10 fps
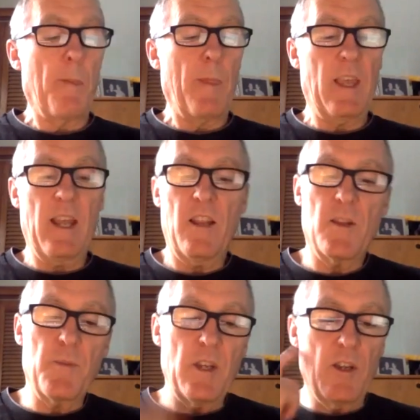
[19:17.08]
getting
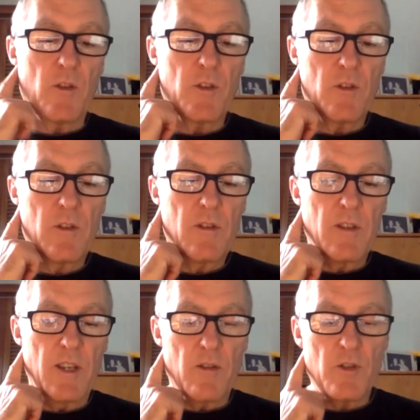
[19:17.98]
them to hear
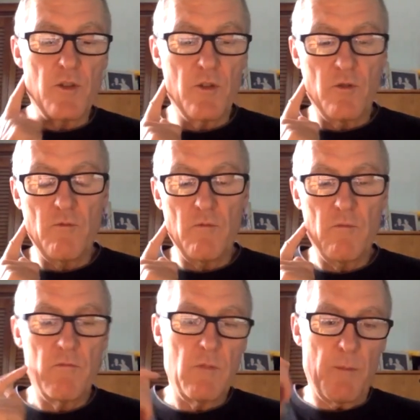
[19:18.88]
the tune,
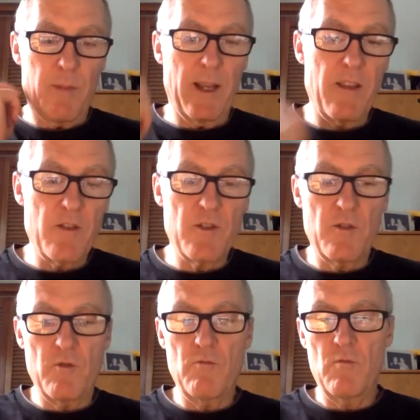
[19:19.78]
play the
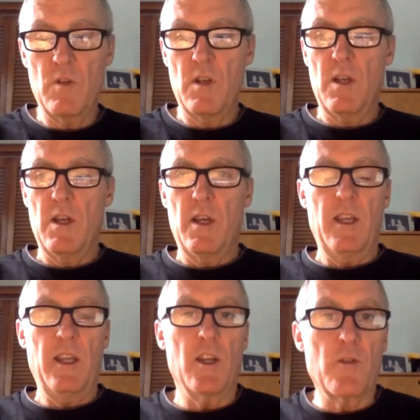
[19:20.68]
tune,
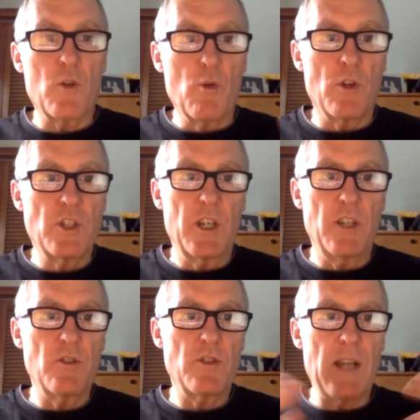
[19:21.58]
hear the chord
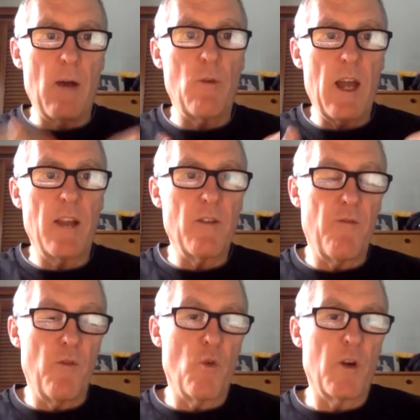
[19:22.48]
changes, outline the
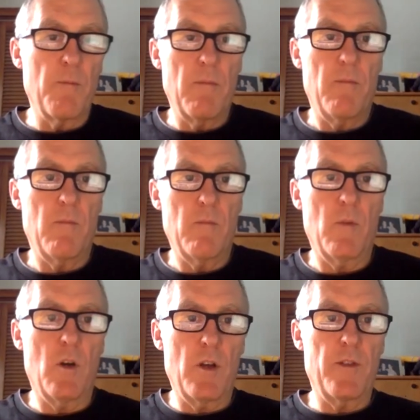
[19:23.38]
form
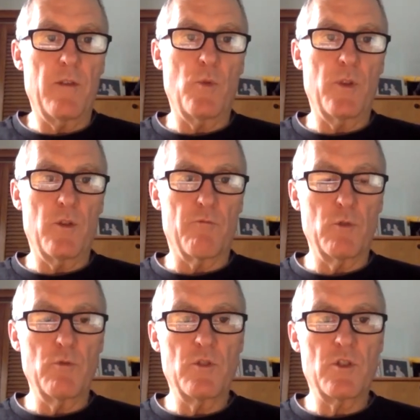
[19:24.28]
with the
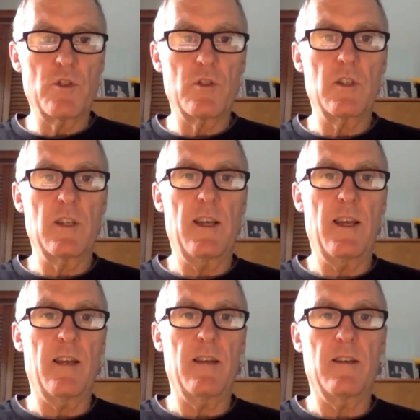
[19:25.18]
roots,
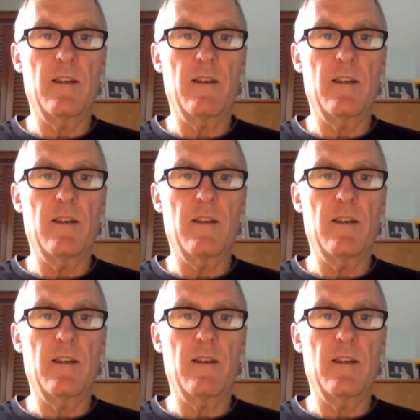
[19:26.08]
and